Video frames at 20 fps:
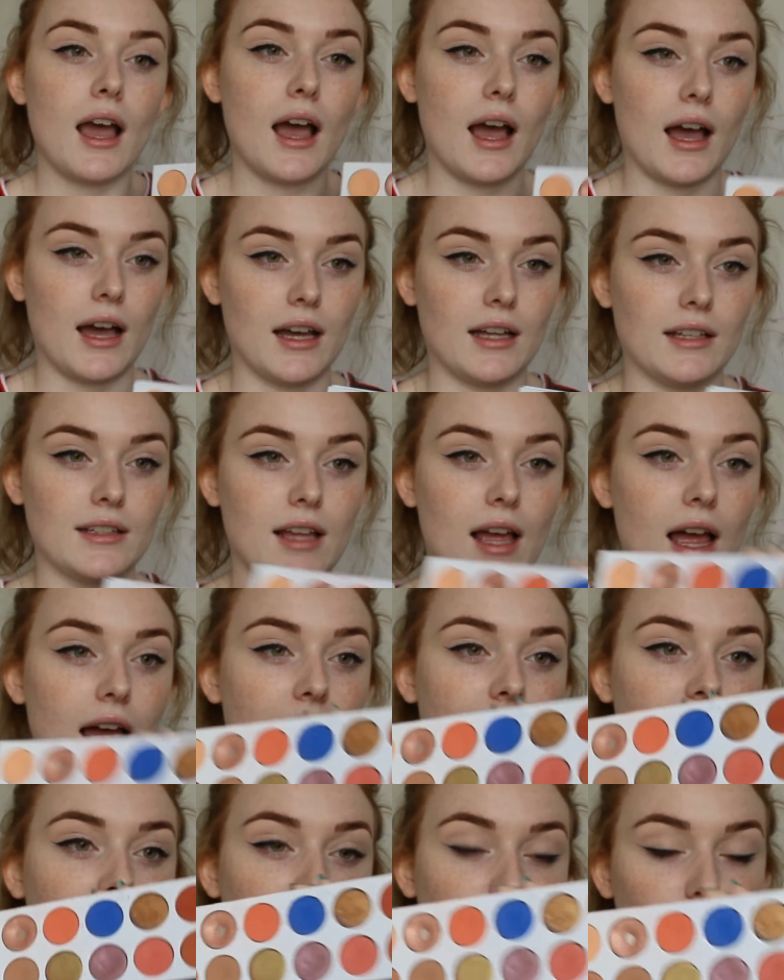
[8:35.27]
And
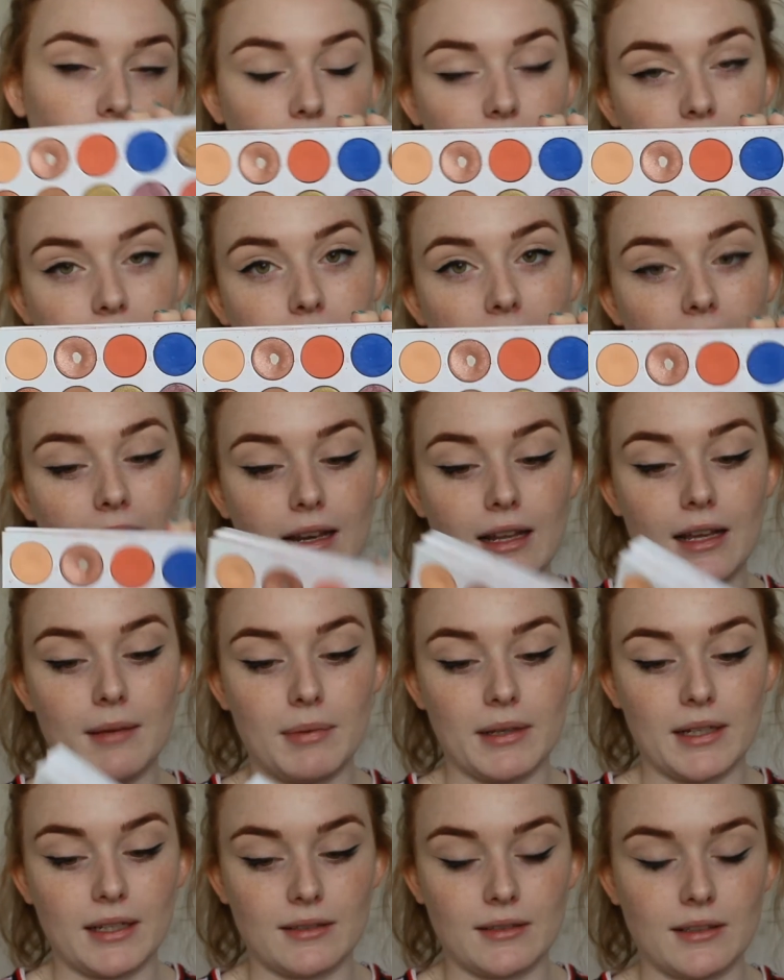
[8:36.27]
I adore this palette
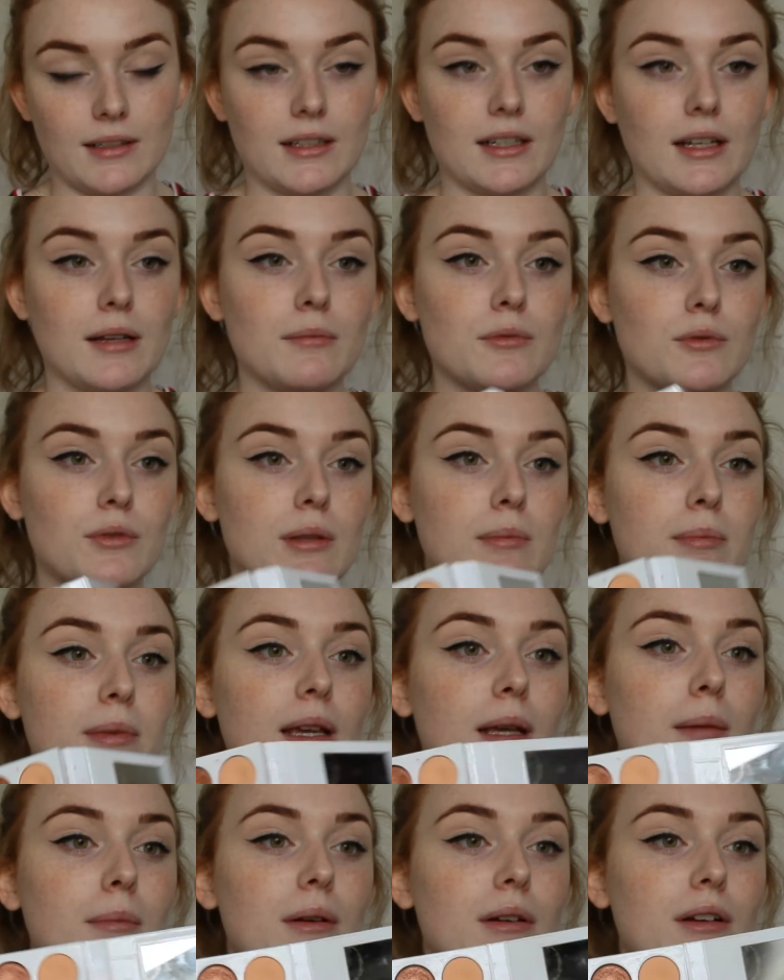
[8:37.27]
because it comes with a
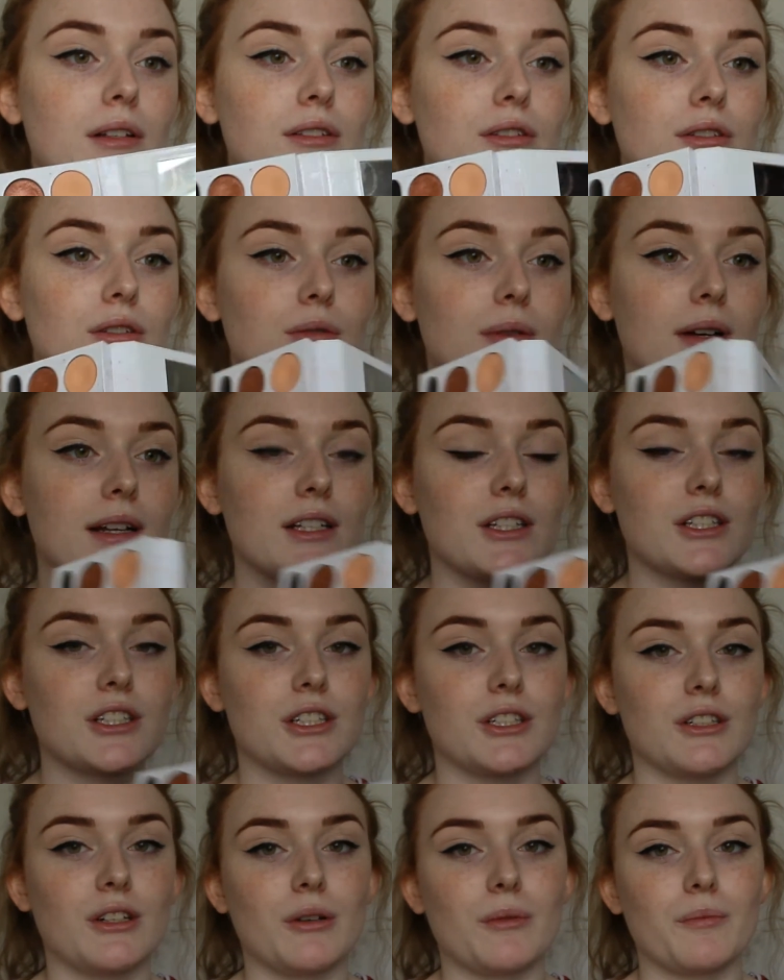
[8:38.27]
big mirror too,
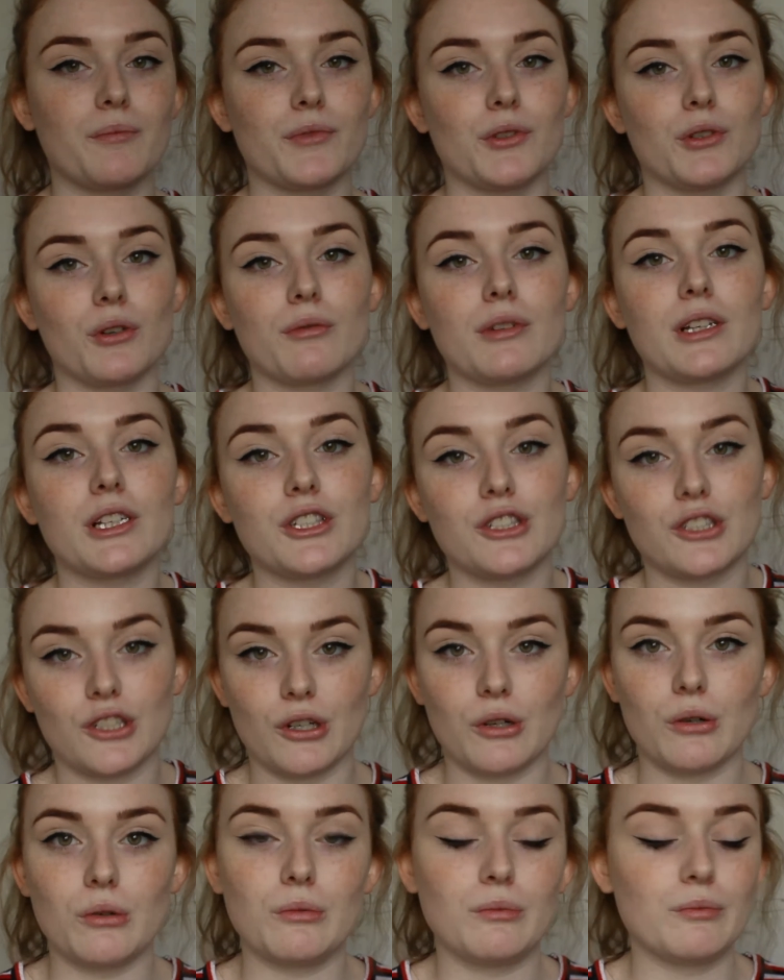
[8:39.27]
which, you know, you don't really
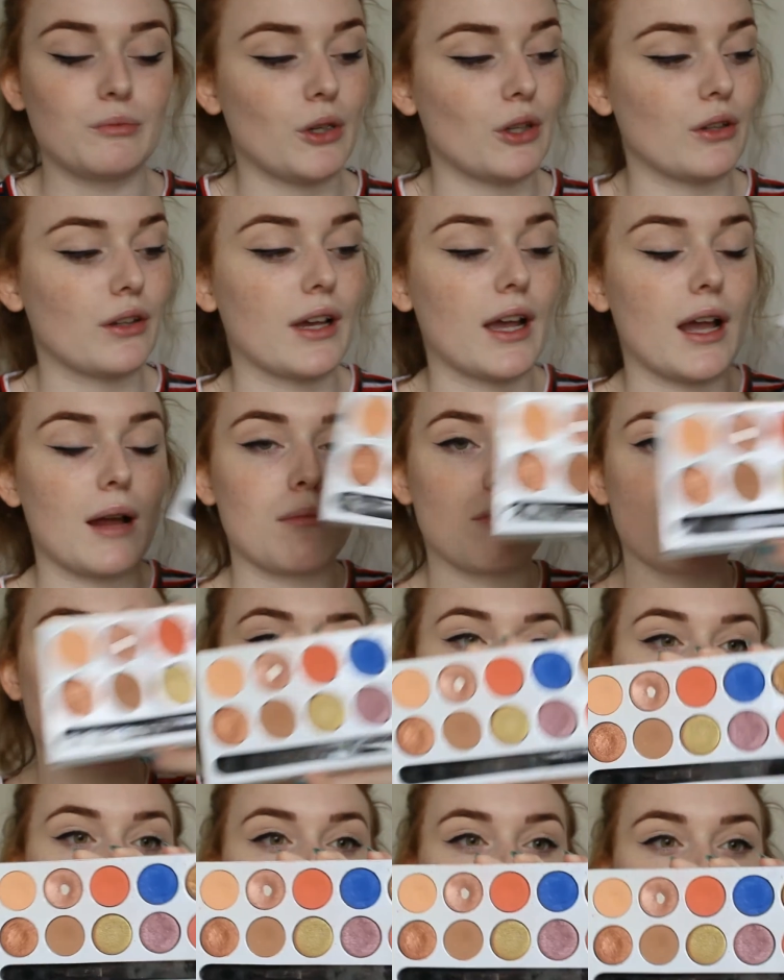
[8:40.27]
show on the
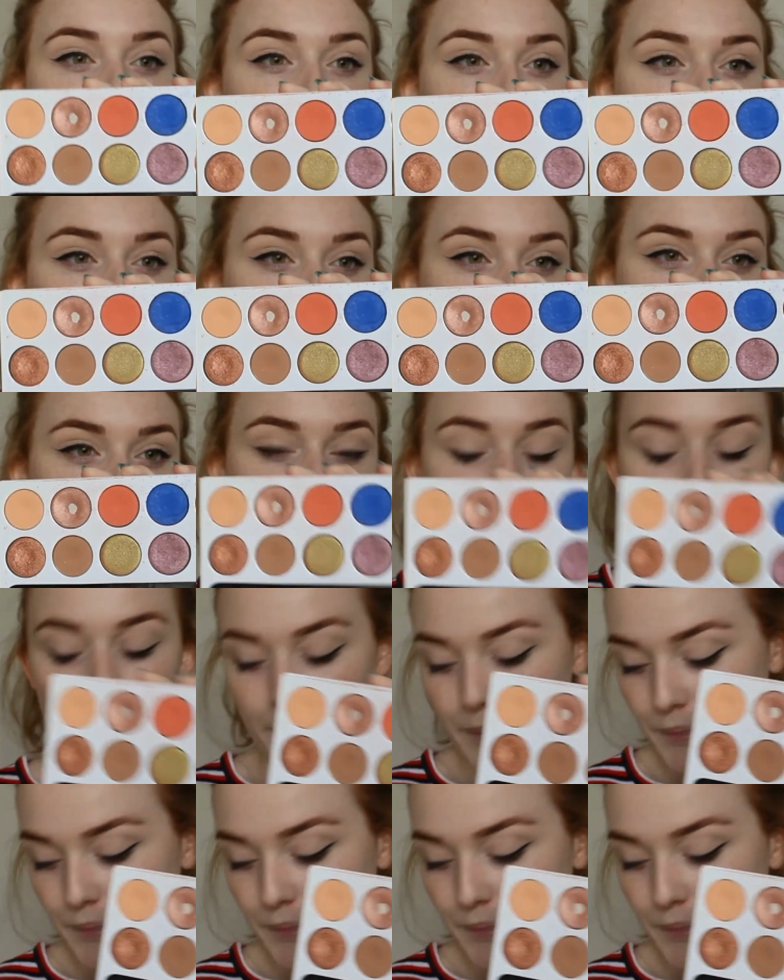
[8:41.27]
camera. So yeah,